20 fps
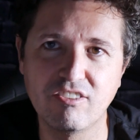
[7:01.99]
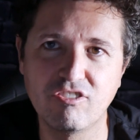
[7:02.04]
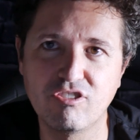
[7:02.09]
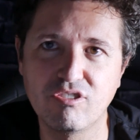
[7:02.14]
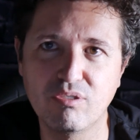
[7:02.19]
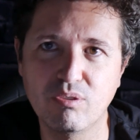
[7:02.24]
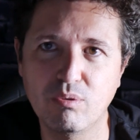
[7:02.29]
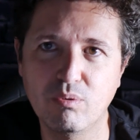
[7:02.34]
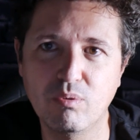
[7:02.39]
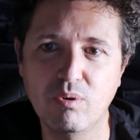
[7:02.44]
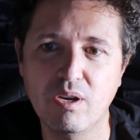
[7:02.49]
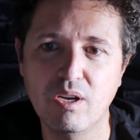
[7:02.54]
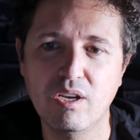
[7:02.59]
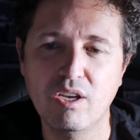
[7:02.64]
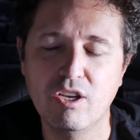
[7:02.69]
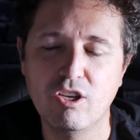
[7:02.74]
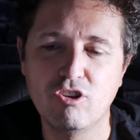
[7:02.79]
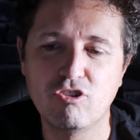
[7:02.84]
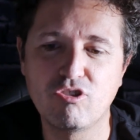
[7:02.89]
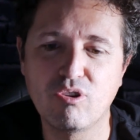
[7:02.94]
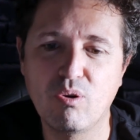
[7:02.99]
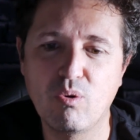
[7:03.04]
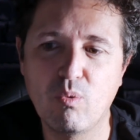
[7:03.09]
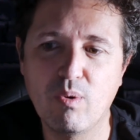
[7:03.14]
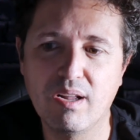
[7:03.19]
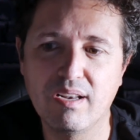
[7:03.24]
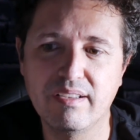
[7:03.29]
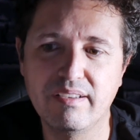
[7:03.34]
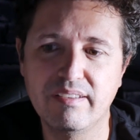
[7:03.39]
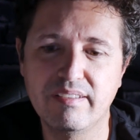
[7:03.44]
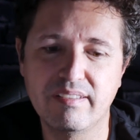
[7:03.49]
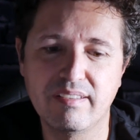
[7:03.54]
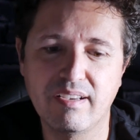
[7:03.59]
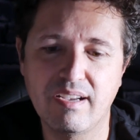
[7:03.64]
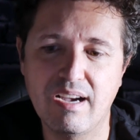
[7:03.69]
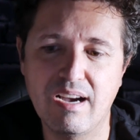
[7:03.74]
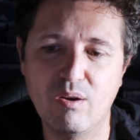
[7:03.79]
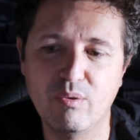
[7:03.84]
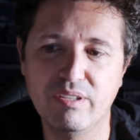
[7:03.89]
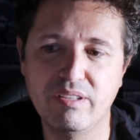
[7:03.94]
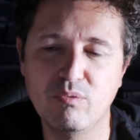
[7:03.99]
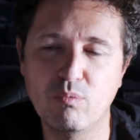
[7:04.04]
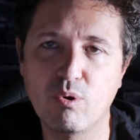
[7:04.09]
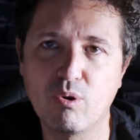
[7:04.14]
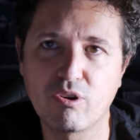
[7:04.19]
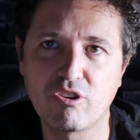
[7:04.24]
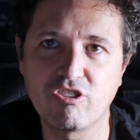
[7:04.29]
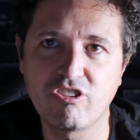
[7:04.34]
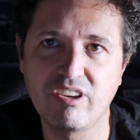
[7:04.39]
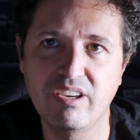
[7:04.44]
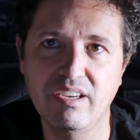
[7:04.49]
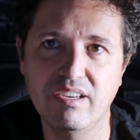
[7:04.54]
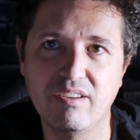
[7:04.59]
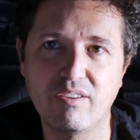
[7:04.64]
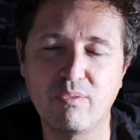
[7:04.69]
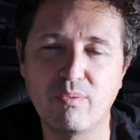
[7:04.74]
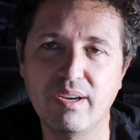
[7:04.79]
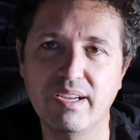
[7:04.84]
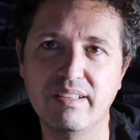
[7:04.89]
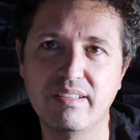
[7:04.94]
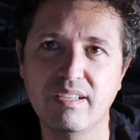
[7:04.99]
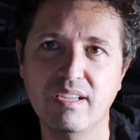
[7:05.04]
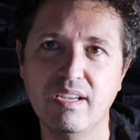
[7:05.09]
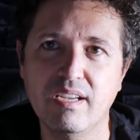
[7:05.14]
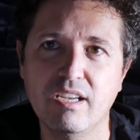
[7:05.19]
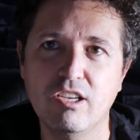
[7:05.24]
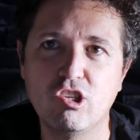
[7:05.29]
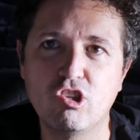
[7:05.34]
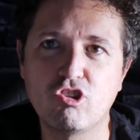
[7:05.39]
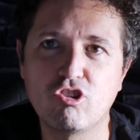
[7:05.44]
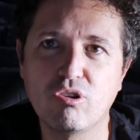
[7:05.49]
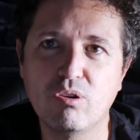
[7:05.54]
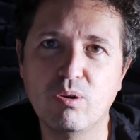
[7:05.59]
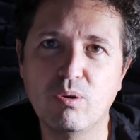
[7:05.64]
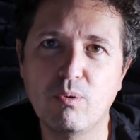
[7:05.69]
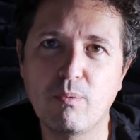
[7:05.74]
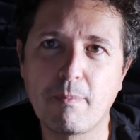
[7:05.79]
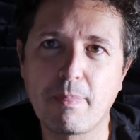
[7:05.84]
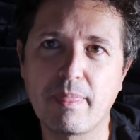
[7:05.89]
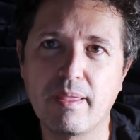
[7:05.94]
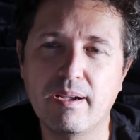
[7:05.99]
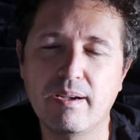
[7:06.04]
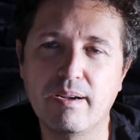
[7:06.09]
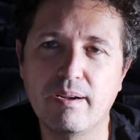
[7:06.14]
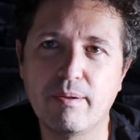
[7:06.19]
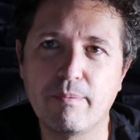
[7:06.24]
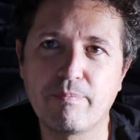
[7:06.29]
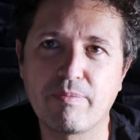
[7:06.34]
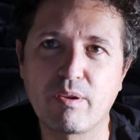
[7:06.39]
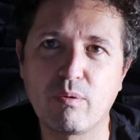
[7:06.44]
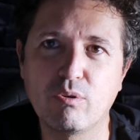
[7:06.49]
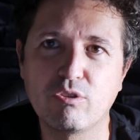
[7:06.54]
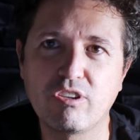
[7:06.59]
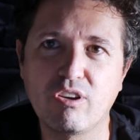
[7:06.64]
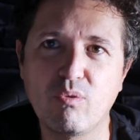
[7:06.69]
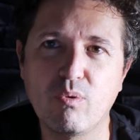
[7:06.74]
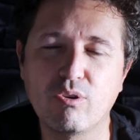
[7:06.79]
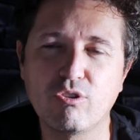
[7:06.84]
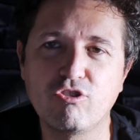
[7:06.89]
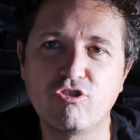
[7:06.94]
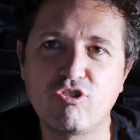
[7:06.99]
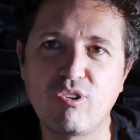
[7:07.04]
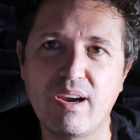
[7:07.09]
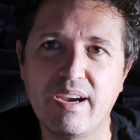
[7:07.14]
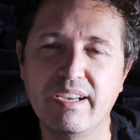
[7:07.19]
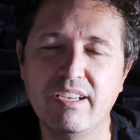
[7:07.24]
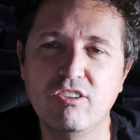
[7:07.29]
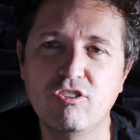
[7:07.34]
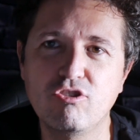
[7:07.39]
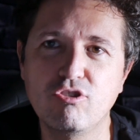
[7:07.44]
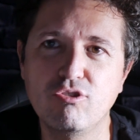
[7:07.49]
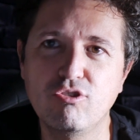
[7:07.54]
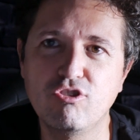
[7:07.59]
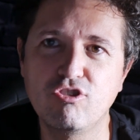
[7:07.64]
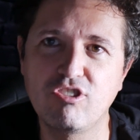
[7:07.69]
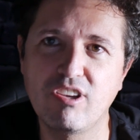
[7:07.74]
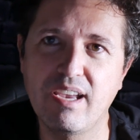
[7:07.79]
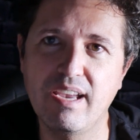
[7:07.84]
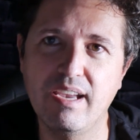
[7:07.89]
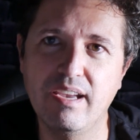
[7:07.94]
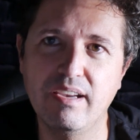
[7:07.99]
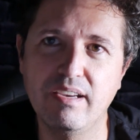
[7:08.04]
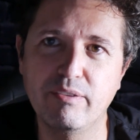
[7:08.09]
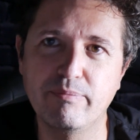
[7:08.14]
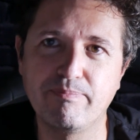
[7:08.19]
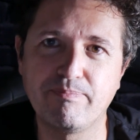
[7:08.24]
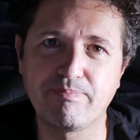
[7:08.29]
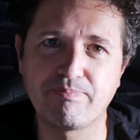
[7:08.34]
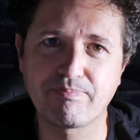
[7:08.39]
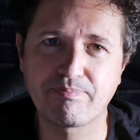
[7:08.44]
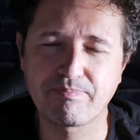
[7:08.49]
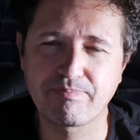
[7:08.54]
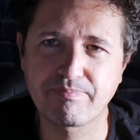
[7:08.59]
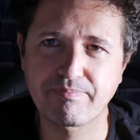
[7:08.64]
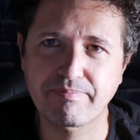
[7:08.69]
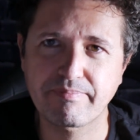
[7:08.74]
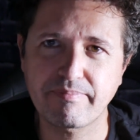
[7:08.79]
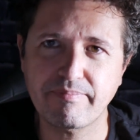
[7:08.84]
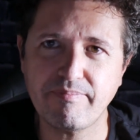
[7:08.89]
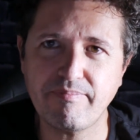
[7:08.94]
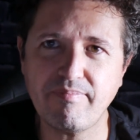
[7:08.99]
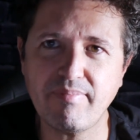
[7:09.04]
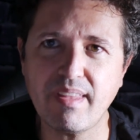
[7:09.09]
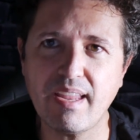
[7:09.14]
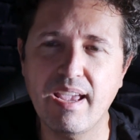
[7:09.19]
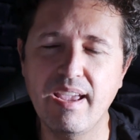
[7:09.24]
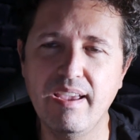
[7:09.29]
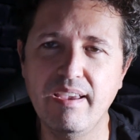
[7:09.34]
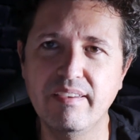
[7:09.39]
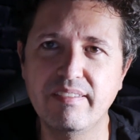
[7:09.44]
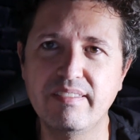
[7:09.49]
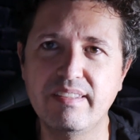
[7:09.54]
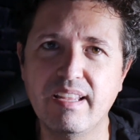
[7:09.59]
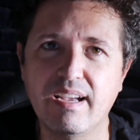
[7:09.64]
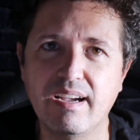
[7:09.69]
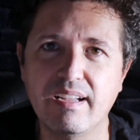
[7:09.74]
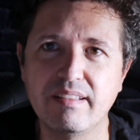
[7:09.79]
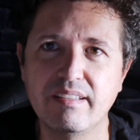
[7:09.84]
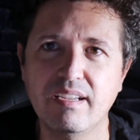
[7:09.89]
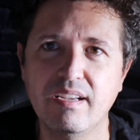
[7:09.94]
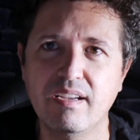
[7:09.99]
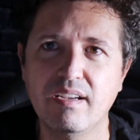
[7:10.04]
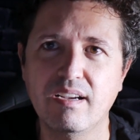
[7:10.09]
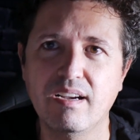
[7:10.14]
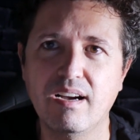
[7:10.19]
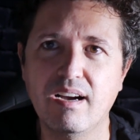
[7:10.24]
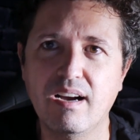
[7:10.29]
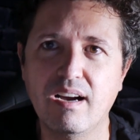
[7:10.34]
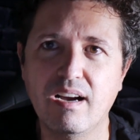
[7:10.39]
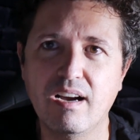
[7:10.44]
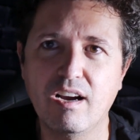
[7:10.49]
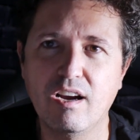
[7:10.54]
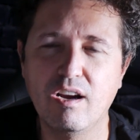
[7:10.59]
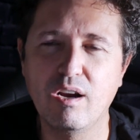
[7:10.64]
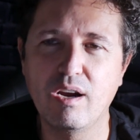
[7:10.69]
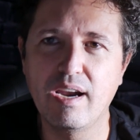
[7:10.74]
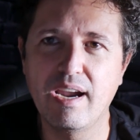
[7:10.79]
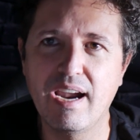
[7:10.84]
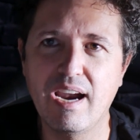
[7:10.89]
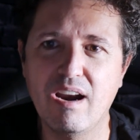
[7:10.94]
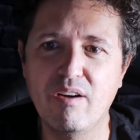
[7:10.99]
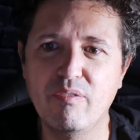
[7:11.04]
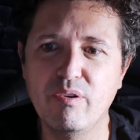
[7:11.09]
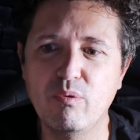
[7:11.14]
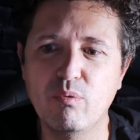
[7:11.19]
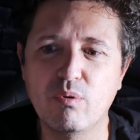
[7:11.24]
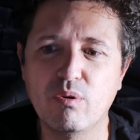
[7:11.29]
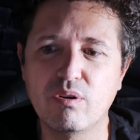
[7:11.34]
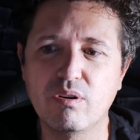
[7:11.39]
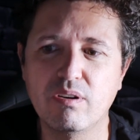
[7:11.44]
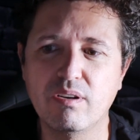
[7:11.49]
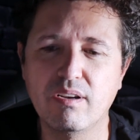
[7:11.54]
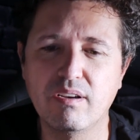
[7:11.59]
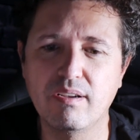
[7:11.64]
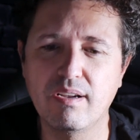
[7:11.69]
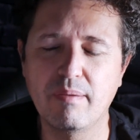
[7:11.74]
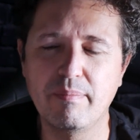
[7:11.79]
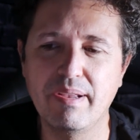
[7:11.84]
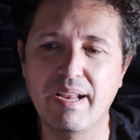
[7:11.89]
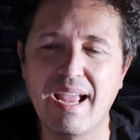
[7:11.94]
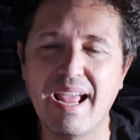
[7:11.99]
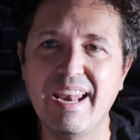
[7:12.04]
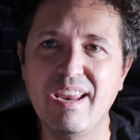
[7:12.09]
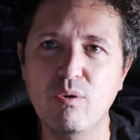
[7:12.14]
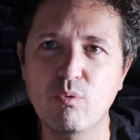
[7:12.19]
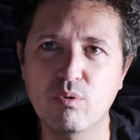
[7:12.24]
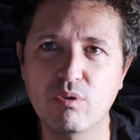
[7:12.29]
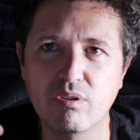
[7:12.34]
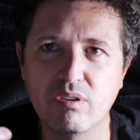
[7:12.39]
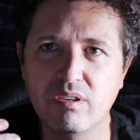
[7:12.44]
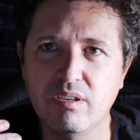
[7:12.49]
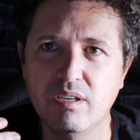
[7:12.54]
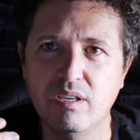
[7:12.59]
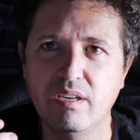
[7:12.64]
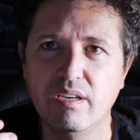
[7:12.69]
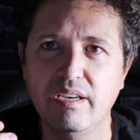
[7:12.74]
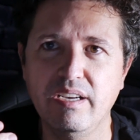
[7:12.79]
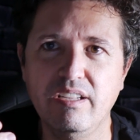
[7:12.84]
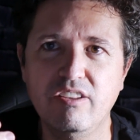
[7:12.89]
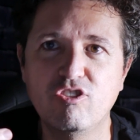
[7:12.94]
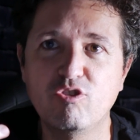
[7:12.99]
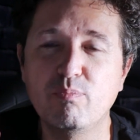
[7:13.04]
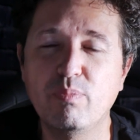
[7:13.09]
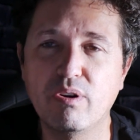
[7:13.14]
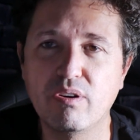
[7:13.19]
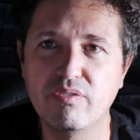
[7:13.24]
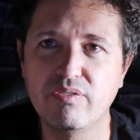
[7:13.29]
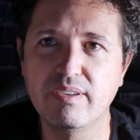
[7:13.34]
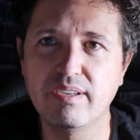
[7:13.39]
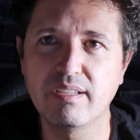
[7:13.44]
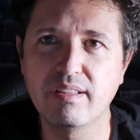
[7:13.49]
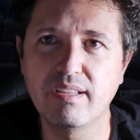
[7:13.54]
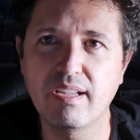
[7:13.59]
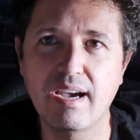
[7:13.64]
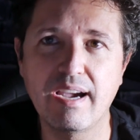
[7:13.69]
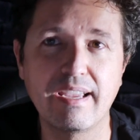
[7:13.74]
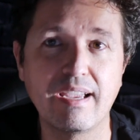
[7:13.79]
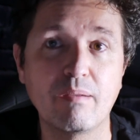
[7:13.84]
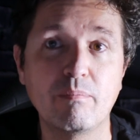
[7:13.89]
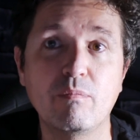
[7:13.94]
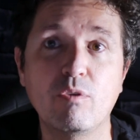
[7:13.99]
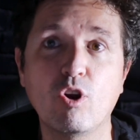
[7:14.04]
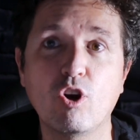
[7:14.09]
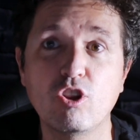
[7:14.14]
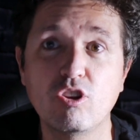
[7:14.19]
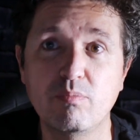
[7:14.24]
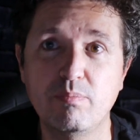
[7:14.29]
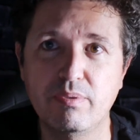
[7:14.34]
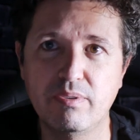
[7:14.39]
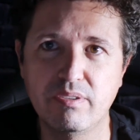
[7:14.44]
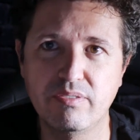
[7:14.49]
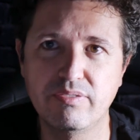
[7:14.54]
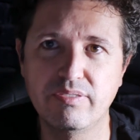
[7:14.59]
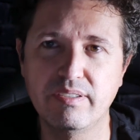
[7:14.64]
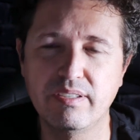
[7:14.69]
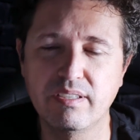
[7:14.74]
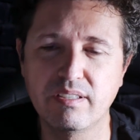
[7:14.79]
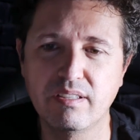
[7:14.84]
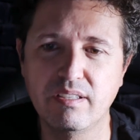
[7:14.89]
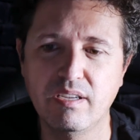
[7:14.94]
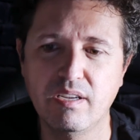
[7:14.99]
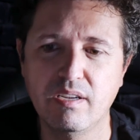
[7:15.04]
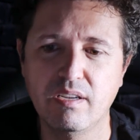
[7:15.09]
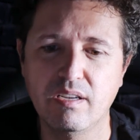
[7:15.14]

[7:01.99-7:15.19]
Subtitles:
So well, it's how it works here, right? So what I was trying to say is that anyone, it's perfect. I am not perfect.